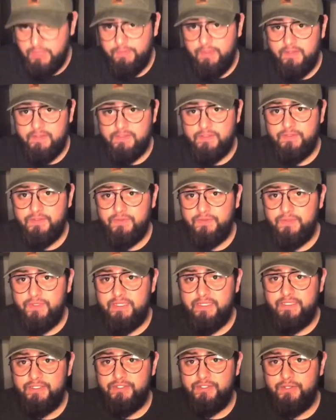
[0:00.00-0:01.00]
about too
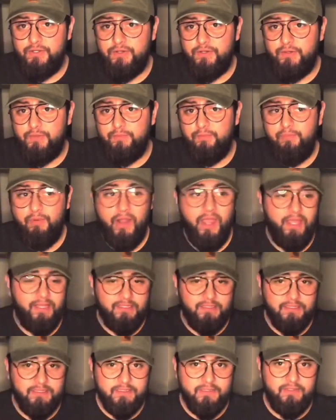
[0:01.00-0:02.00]
is your
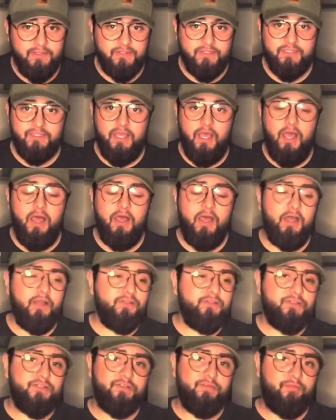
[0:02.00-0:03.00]
brands. There's
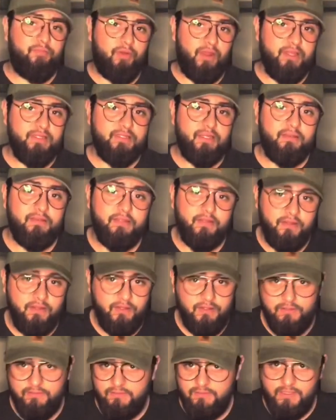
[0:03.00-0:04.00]
hundreds of brands out
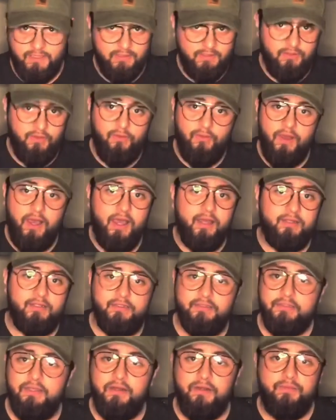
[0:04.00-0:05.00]
there. I could go on
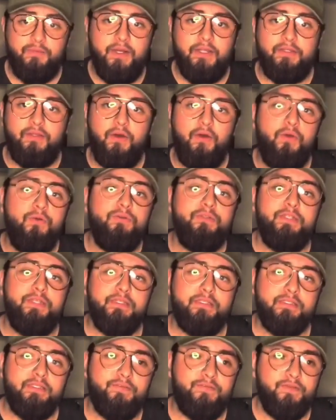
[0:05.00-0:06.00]
and talk about the whole
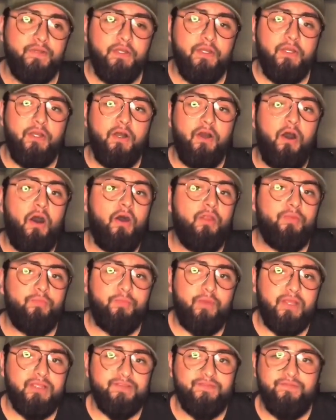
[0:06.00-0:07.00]
list of all the
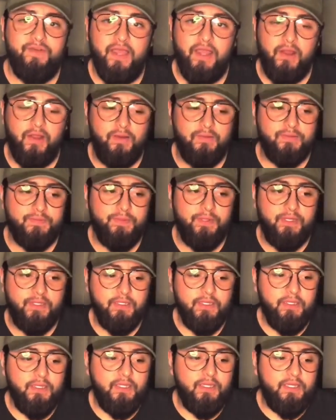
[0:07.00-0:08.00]
brands of firearms, but
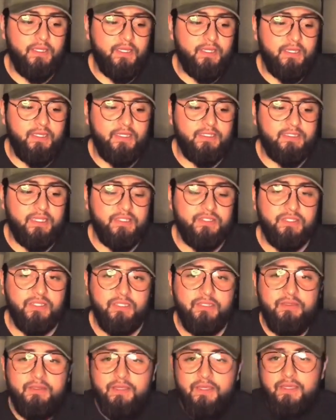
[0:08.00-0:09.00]

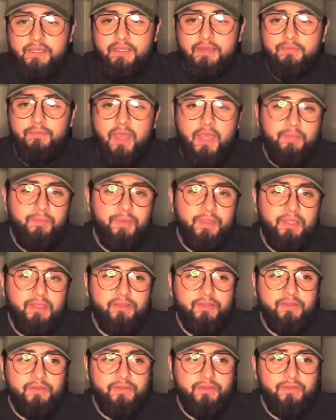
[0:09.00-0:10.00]
essentially, in my opinion,